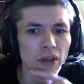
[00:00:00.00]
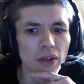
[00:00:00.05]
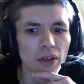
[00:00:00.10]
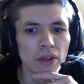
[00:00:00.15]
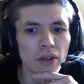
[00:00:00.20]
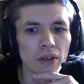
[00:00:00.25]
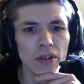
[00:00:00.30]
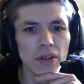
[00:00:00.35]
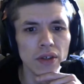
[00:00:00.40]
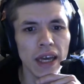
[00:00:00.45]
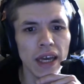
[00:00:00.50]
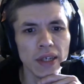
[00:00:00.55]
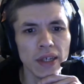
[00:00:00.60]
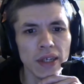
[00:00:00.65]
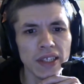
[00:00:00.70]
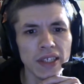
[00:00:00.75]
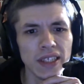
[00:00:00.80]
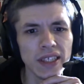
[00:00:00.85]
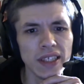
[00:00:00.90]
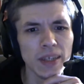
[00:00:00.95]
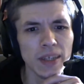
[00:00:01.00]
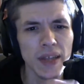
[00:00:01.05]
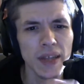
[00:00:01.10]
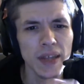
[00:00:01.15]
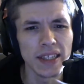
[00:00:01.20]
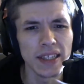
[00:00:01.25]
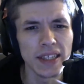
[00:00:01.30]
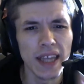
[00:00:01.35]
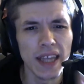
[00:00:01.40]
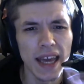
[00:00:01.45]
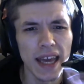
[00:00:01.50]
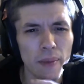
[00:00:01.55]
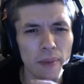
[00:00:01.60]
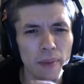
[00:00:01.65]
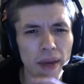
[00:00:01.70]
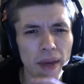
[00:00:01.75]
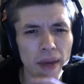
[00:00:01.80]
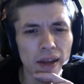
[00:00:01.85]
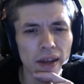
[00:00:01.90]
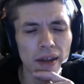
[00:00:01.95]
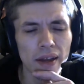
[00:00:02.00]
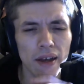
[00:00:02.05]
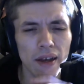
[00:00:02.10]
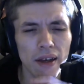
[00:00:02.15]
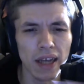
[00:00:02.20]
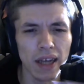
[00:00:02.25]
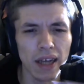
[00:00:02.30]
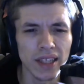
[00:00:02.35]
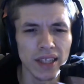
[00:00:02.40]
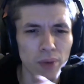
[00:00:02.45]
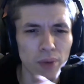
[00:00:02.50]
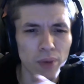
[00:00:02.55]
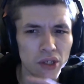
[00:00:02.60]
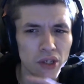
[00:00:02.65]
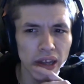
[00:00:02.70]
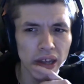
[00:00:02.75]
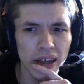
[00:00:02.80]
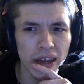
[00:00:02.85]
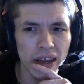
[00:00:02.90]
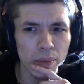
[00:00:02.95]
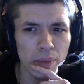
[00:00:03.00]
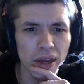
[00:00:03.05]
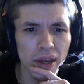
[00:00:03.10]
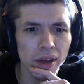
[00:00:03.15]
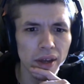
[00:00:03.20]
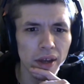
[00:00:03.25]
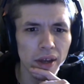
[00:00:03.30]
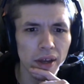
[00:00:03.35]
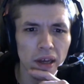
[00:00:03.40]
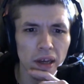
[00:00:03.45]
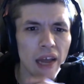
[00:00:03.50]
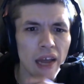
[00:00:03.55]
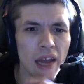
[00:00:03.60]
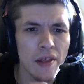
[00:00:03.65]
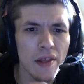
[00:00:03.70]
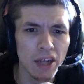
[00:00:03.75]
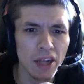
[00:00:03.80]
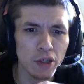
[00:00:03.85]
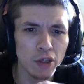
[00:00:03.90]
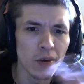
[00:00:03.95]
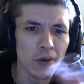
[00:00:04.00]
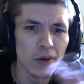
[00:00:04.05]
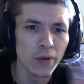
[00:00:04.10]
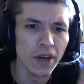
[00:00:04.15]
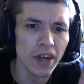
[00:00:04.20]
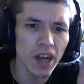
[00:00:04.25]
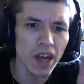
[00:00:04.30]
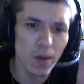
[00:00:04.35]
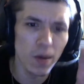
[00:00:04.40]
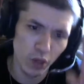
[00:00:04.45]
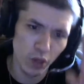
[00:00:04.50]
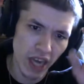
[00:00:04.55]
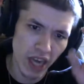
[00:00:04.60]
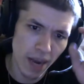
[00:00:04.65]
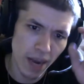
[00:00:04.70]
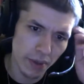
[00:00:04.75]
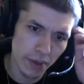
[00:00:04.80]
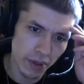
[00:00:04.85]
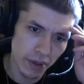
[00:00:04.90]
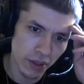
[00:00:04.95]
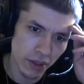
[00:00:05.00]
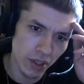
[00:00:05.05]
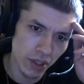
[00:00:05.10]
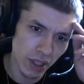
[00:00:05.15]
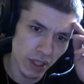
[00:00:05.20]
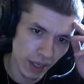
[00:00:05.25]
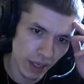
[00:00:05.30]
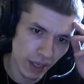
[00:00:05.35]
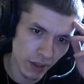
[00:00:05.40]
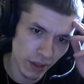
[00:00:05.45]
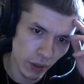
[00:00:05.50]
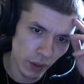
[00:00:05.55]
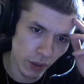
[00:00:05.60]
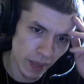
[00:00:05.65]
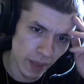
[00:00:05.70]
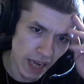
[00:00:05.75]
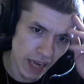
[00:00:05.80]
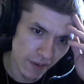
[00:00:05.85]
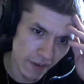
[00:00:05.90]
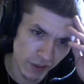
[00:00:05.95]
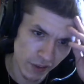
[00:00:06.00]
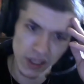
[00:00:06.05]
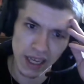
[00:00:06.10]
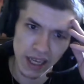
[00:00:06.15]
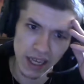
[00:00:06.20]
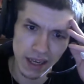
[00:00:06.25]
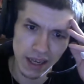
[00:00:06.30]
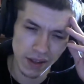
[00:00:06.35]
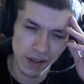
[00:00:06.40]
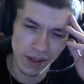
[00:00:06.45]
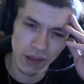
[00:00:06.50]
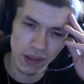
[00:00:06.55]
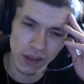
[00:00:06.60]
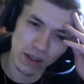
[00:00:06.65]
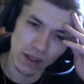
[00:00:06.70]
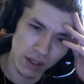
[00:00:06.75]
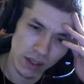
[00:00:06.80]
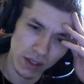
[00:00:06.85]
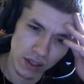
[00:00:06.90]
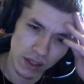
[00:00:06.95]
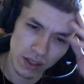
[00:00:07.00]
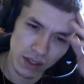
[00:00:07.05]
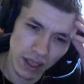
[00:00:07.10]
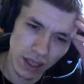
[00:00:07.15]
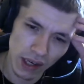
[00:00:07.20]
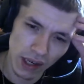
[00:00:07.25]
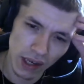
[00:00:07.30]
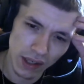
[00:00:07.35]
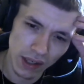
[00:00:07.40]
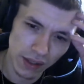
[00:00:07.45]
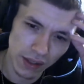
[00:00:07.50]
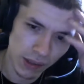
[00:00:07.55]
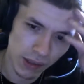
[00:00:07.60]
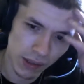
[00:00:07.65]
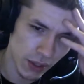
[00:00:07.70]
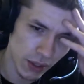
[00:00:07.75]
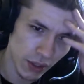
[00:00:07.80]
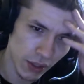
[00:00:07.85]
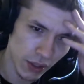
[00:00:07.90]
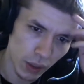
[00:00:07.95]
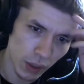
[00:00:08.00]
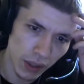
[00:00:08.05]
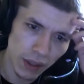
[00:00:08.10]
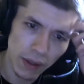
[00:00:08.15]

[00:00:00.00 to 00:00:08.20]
Yeah, so I seen some of that to the anime. I stopped watching the anime, and I tried to read a couple chapters, like a little bit after that, and then it just, I don't know, it was stupid.